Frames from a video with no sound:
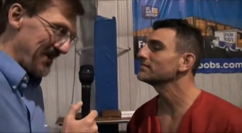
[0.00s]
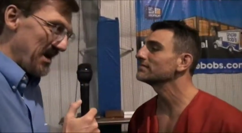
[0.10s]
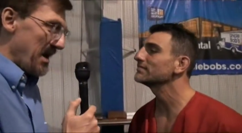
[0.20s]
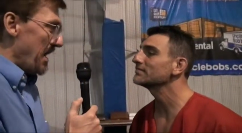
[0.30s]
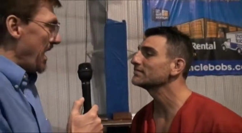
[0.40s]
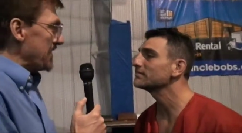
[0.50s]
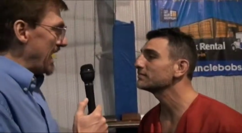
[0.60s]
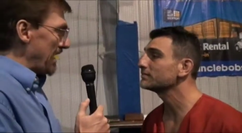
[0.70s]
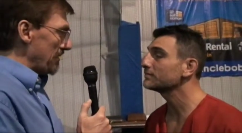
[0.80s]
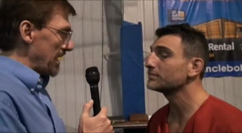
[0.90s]
Speaker 1: you
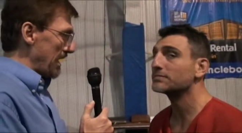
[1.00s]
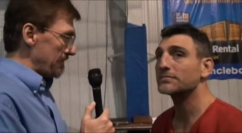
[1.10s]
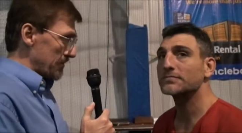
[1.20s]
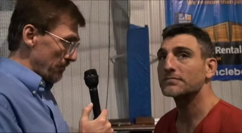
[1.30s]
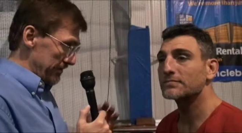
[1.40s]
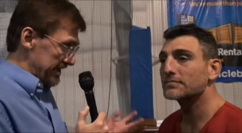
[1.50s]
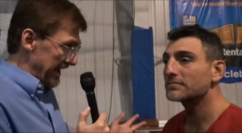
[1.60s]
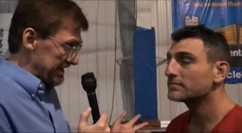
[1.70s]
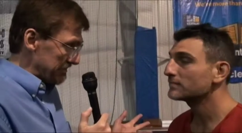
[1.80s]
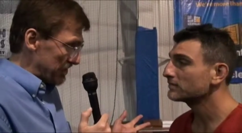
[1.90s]
now um, you were a
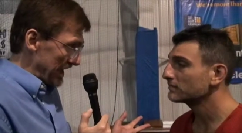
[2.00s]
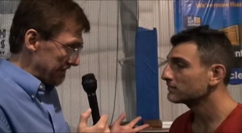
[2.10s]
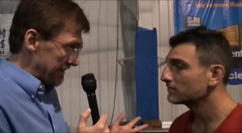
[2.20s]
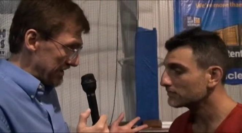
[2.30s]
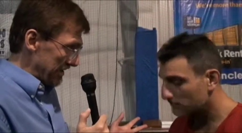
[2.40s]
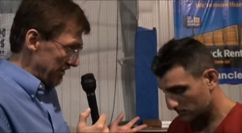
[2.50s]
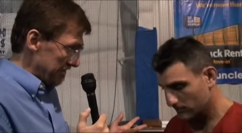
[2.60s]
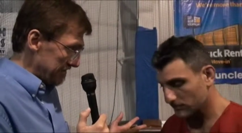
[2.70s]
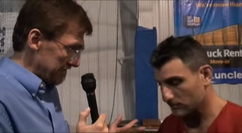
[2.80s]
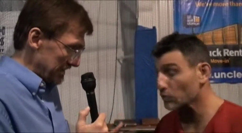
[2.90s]
tag team champion there.
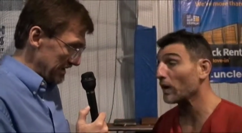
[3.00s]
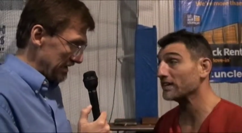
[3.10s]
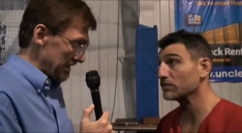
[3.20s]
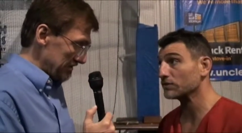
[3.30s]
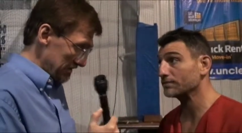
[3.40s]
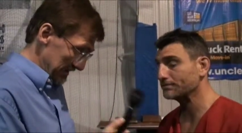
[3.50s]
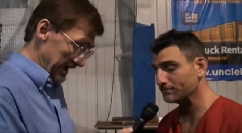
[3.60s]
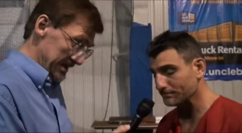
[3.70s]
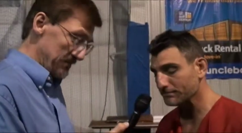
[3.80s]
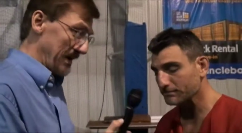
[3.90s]
The,
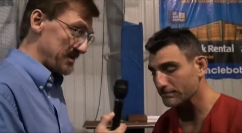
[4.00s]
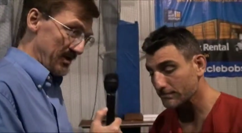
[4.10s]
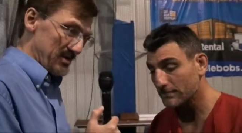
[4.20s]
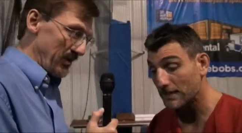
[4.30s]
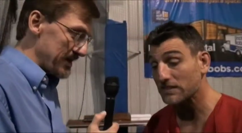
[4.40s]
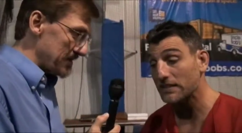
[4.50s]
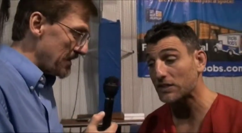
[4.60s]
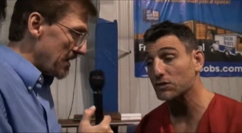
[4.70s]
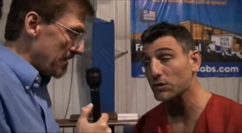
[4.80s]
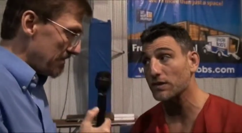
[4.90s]
I'm sorry, twice.
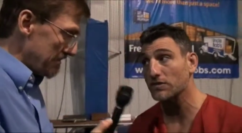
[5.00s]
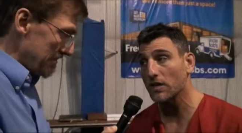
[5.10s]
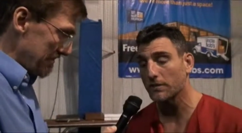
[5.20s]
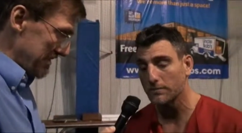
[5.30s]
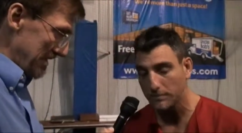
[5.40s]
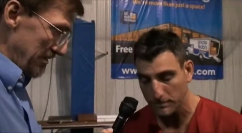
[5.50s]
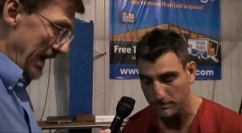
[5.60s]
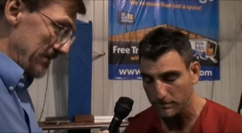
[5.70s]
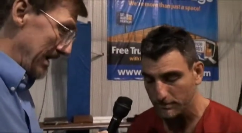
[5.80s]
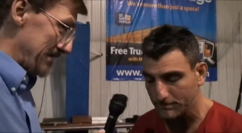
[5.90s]
Let's not screw this up. No,
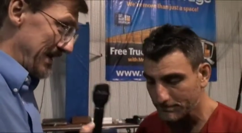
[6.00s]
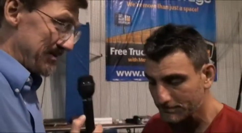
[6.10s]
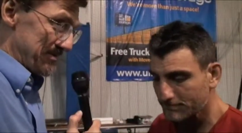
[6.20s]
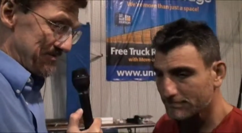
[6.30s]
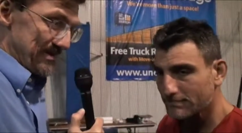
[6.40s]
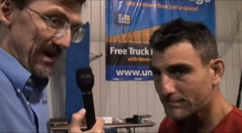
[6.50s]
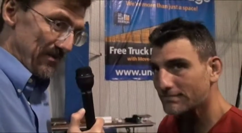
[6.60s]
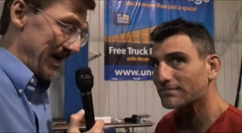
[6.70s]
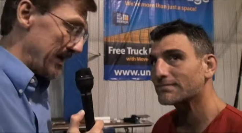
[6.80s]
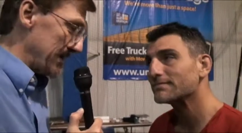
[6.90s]
I, I, I don't
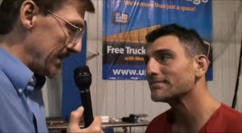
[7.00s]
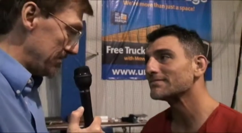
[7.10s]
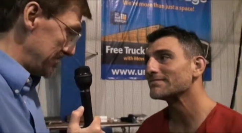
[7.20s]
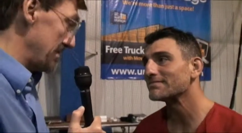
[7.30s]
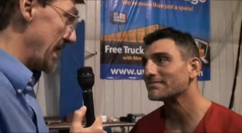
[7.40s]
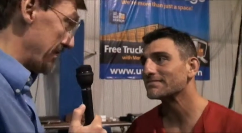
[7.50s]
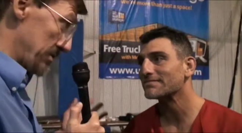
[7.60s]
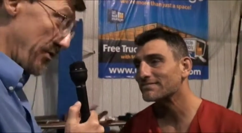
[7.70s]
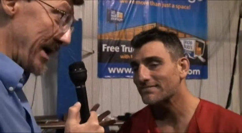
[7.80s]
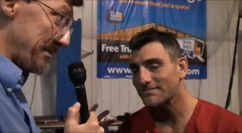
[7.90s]
want. I, I,
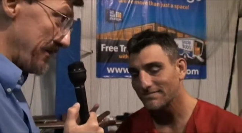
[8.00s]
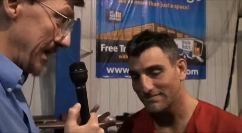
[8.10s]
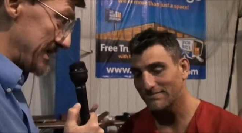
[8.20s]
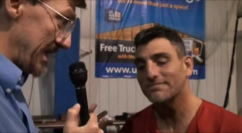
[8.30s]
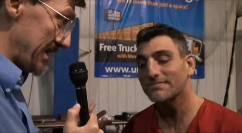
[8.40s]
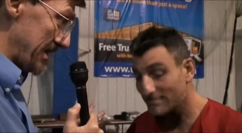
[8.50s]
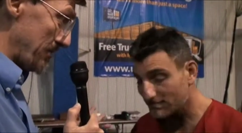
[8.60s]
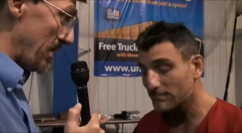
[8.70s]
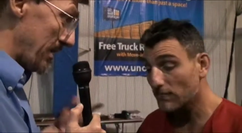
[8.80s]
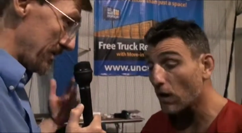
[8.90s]
correct me if I say anything
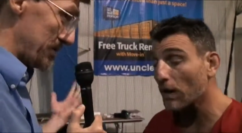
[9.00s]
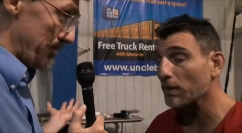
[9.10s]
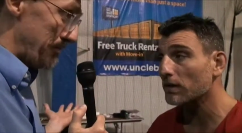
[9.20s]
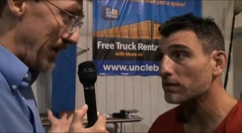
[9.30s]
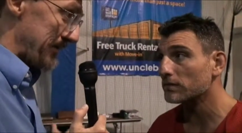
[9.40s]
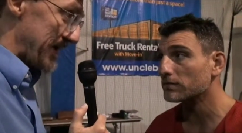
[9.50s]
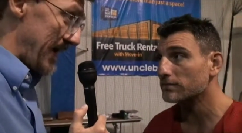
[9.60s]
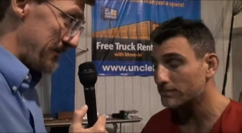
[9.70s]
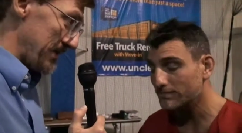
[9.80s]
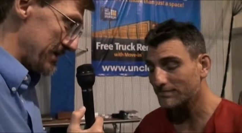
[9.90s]
wrong, which will. will. probably happen at